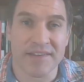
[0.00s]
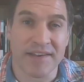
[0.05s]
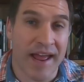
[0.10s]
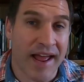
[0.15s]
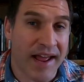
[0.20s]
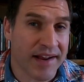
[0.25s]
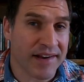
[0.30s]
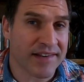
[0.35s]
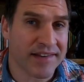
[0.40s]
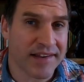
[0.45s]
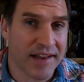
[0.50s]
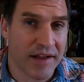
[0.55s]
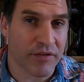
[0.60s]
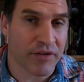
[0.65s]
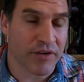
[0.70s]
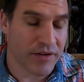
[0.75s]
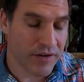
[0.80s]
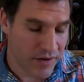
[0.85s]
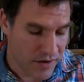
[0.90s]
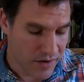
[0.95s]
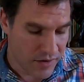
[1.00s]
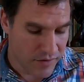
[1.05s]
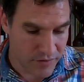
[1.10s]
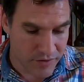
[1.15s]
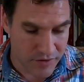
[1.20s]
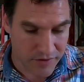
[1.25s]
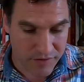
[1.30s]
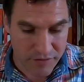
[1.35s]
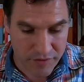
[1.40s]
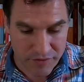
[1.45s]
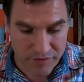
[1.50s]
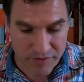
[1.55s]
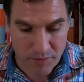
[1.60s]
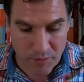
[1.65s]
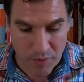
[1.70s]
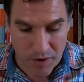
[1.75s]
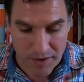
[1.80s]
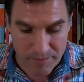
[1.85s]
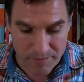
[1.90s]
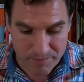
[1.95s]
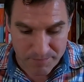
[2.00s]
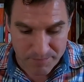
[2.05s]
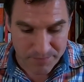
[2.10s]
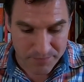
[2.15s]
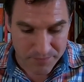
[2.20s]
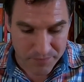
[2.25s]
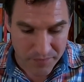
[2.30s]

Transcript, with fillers: is Acts 7 verse 51.